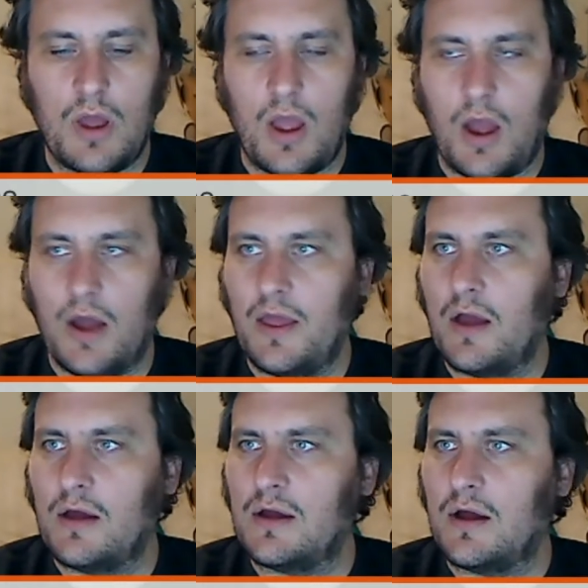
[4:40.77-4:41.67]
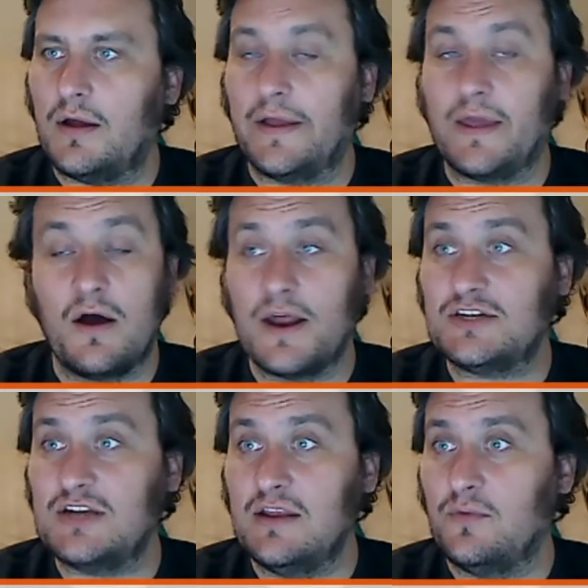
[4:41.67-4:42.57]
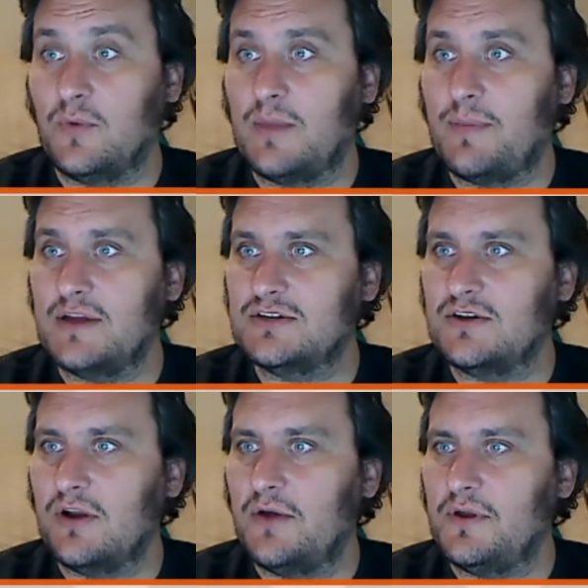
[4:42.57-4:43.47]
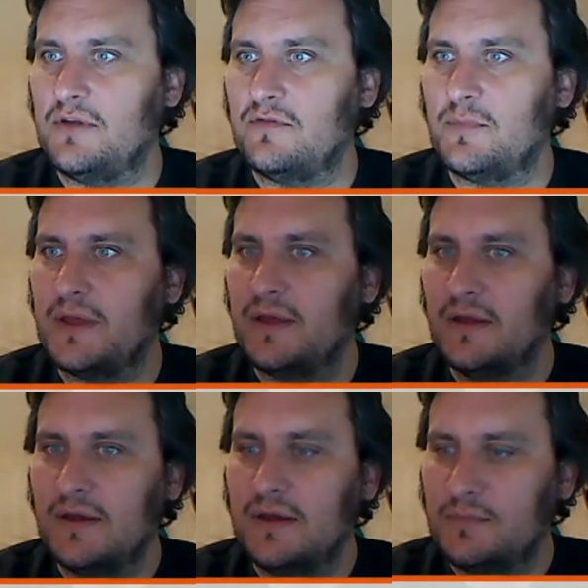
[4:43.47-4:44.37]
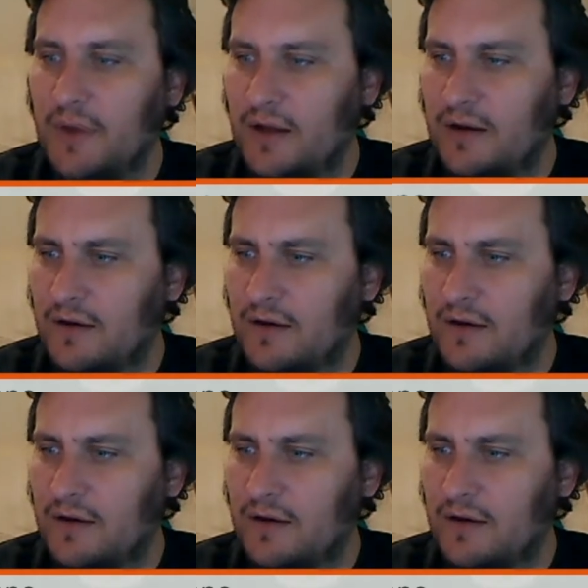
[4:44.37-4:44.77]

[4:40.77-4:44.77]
I can't actually, the wiki page is not loading for me, but